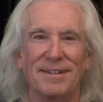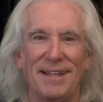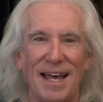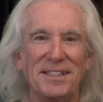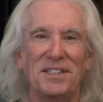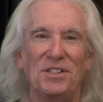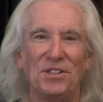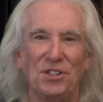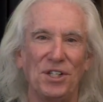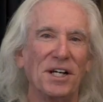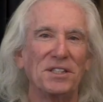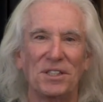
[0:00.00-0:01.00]
that's
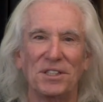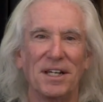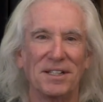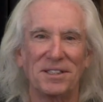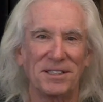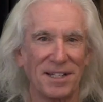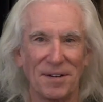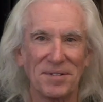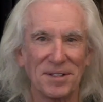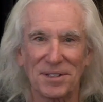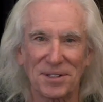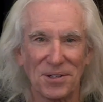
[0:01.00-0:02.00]
just a 7th